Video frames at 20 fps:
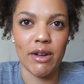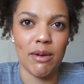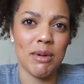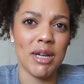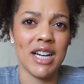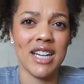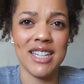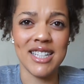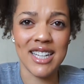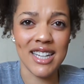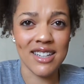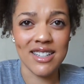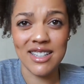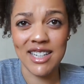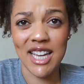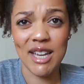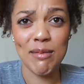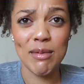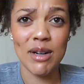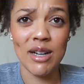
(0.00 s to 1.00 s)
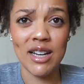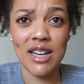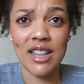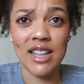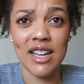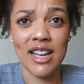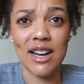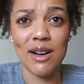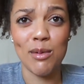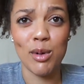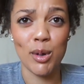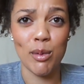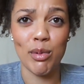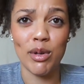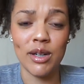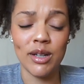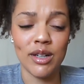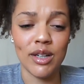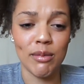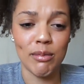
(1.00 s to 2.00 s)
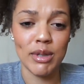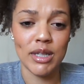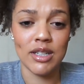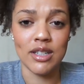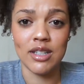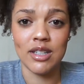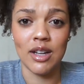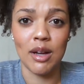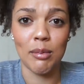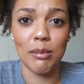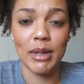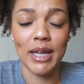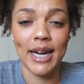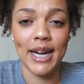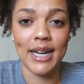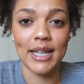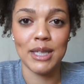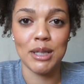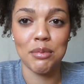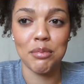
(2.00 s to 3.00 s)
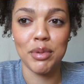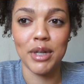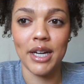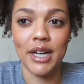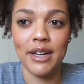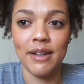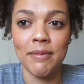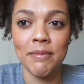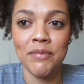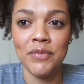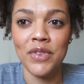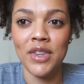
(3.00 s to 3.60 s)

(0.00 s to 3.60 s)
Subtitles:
I'm not gonna say his name or anything. I don't want to put her business on blast, but